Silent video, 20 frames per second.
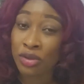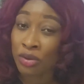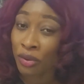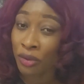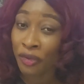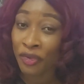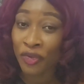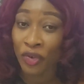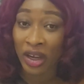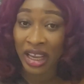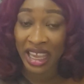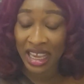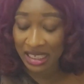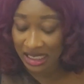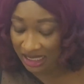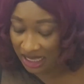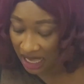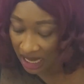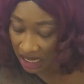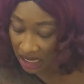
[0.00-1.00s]
to
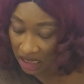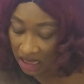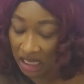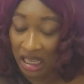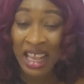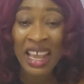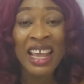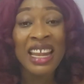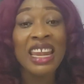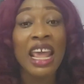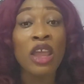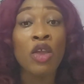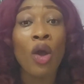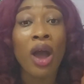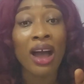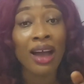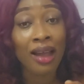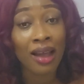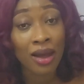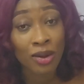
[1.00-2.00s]
forget anything. Then
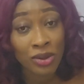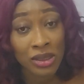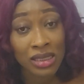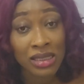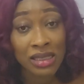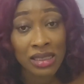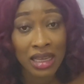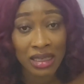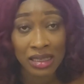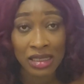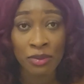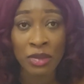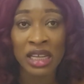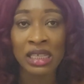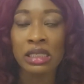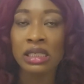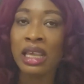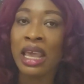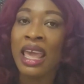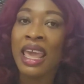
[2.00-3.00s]
your account
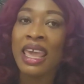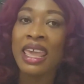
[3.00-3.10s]
statement.